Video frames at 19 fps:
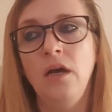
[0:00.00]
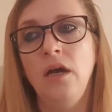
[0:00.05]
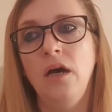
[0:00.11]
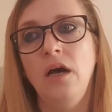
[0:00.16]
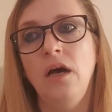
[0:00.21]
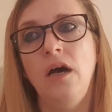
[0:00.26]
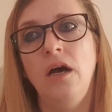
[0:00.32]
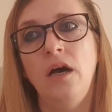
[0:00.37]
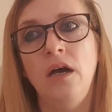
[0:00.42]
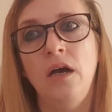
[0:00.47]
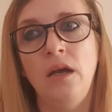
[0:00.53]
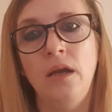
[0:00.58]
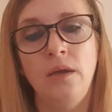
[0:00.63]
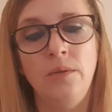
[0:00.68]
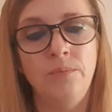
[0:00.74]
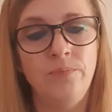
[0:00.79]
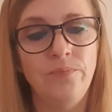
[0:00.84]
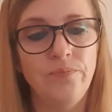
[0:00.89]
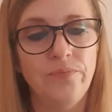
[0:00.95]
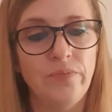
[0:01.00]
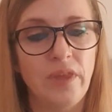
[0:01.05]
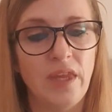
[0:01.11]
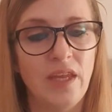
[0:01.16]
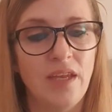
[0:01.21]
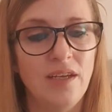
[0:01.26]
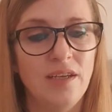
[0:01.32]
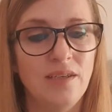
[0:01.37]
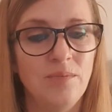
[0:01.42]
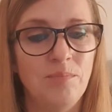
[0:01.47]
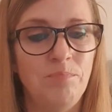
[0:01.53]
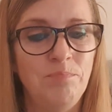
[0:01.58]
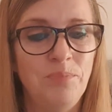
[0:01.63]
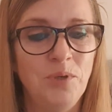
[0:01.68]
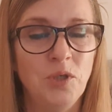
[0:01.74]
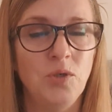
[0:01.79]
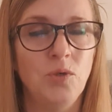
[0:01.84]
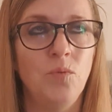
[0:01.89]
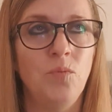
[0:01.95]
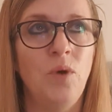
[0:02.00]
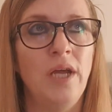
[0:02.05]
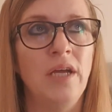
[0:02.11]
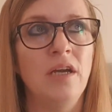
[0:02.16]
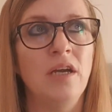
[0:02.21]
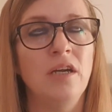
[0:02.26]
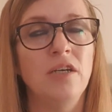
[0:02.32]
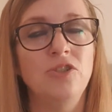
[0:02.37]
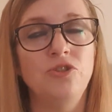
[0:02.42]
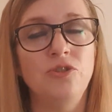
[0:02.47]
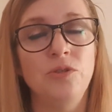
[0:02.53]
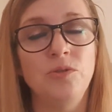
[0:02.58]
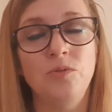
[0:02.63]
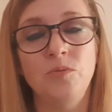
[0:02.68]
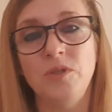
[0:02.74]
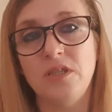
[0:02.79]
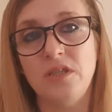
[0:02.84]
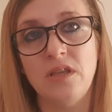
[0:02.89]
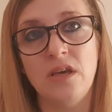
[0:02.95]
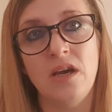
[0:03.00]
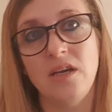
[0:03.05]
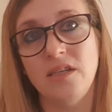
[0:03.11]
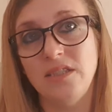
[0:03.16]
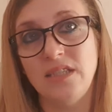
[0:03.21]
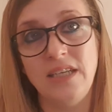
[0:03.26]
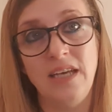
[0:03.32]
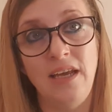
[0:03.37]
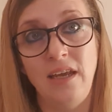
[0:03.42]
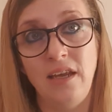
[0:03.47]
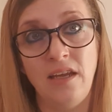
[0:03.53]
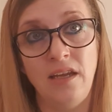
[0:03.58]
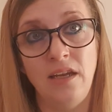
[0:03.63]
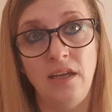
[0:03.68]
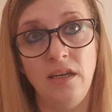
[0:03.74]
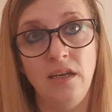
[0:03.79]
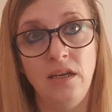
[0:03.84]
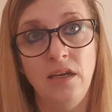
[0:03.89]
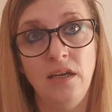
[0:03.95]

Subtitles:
But when Gertrude was 13,